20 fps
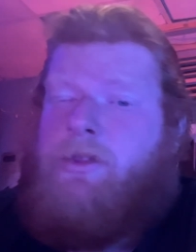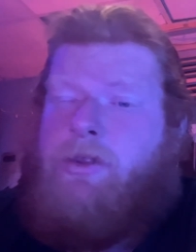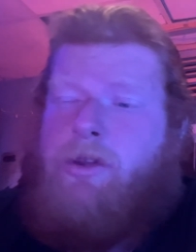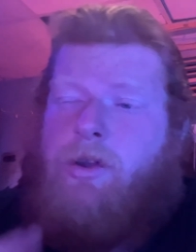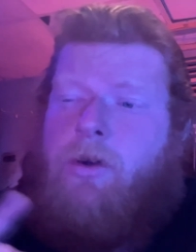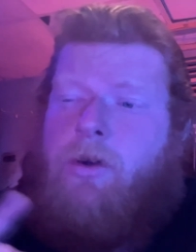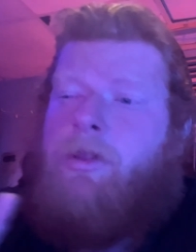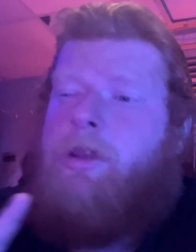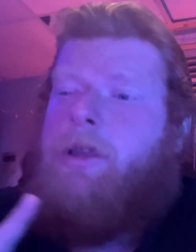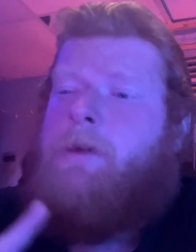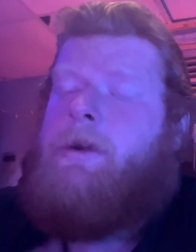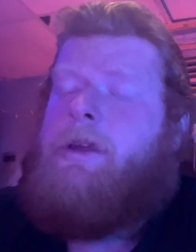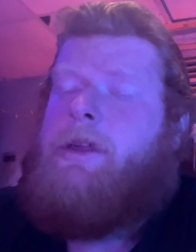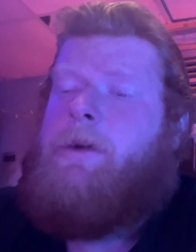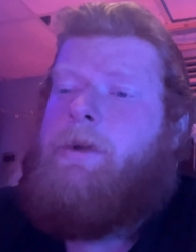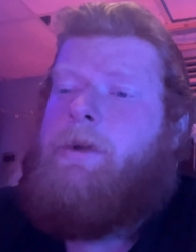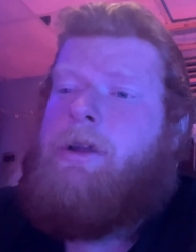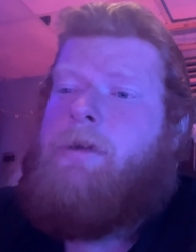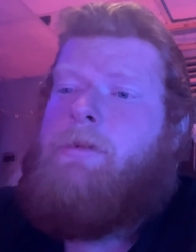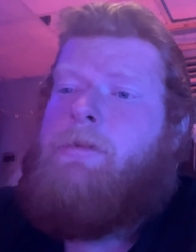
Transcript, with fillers: The only way that we could